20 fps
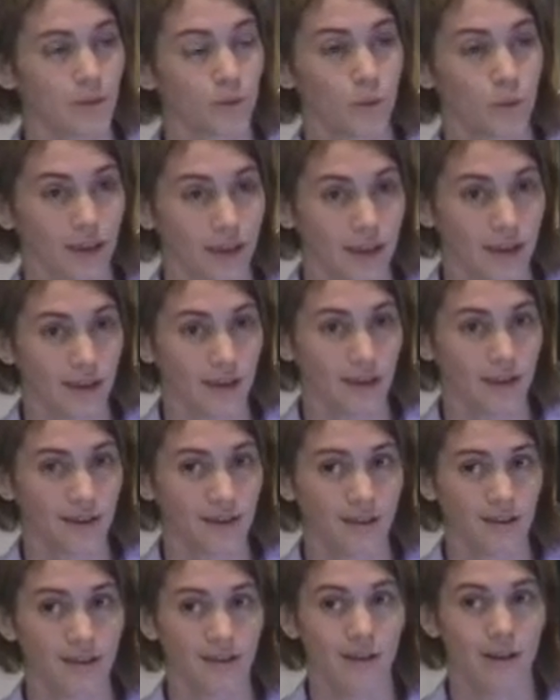We
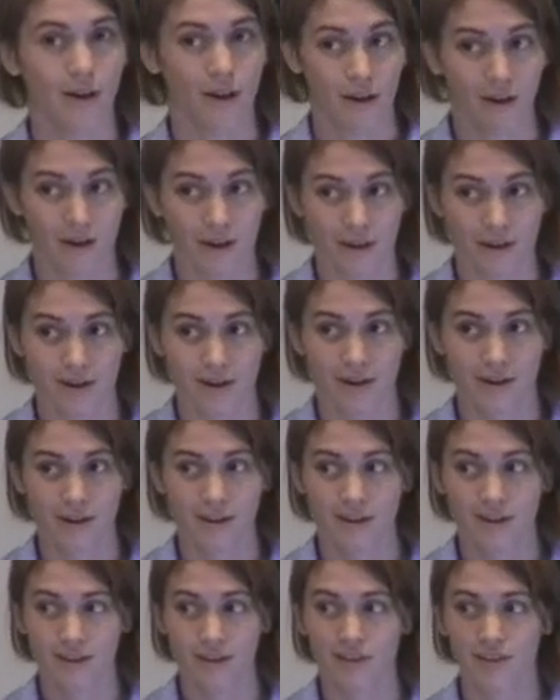are
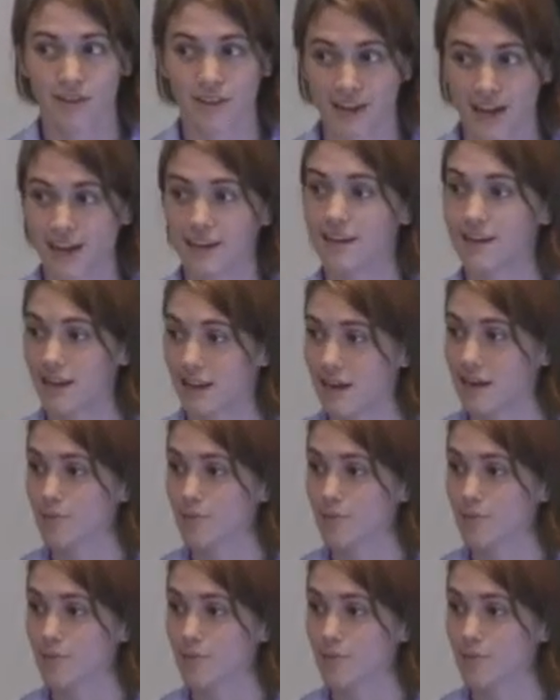the 99%.